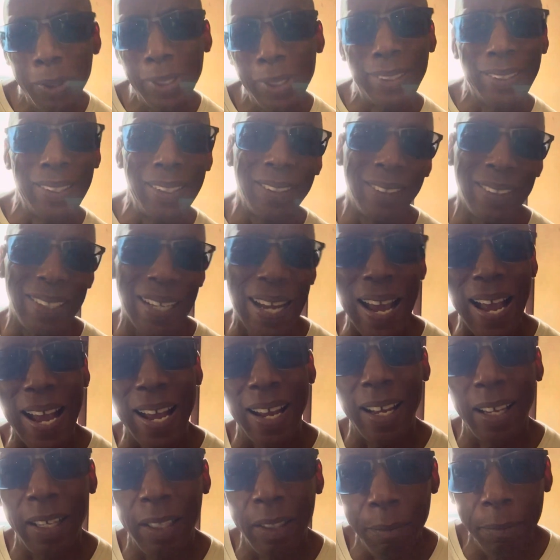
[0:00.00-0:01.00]
is this
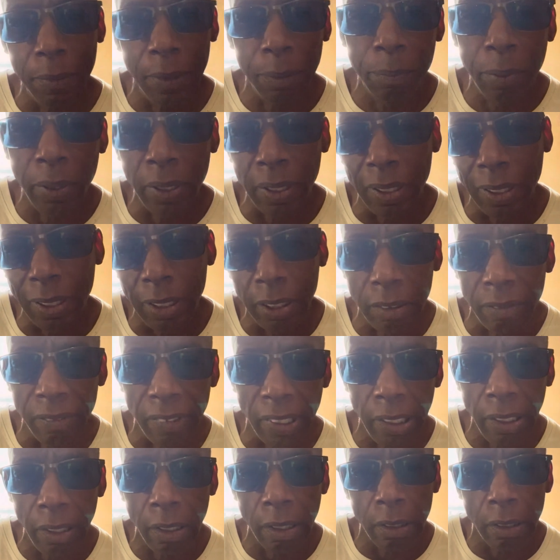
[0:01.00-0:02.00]
guy be putting these
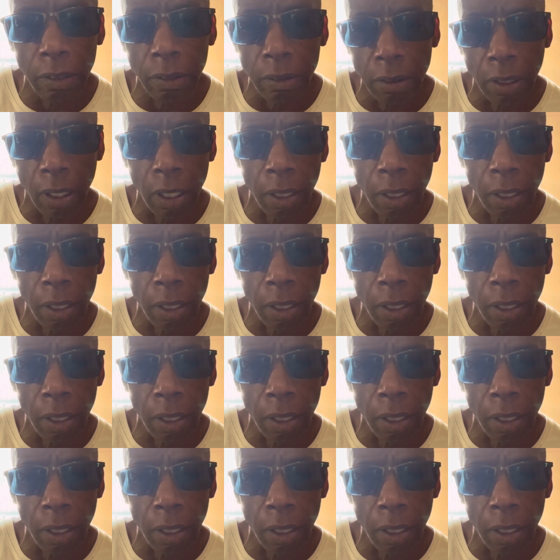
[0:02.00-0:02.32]
videos